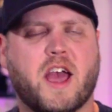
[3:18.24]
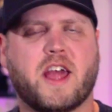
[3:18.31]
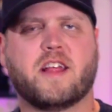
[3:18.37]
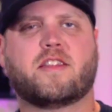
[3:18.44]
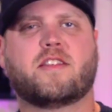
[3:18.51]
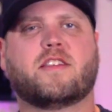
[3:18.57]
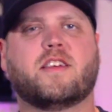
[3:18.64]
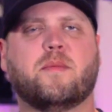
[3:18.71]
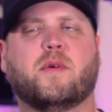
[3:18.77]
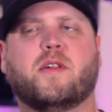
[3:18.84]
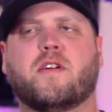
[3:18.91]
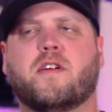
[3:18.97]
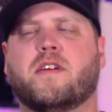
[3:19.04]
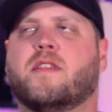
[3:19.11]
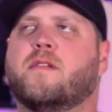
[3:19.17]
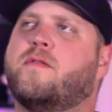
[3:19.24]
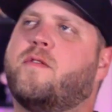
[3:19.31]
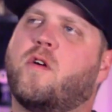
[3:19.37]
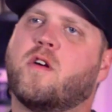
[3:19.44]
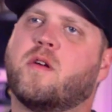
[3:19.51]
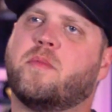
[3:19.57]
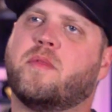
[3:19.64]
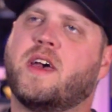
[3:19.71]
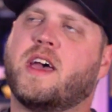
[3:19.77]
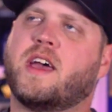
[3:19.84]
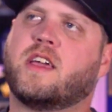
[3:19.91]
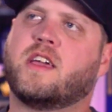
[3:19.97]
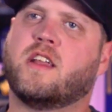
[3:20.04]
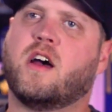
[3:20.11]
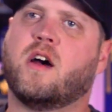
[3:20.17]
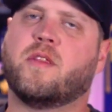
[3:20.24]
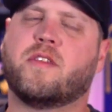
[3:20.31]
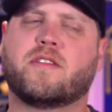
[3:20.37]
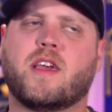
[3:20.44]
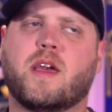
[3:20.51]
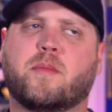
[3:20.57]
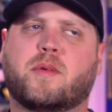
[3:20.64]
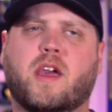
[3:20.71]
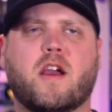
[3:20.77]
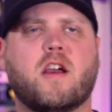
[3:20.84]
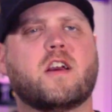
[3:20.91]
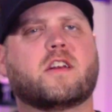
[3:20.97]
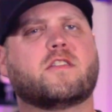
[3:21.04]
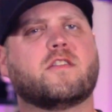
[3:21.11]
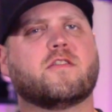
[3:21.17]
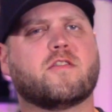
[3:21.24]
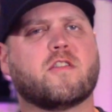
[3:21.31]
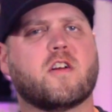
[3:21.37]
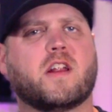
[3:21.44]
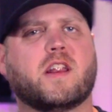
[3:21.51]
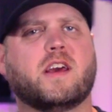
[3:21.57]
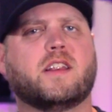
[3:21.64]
And it's similar in the form that, you know, the same characters are in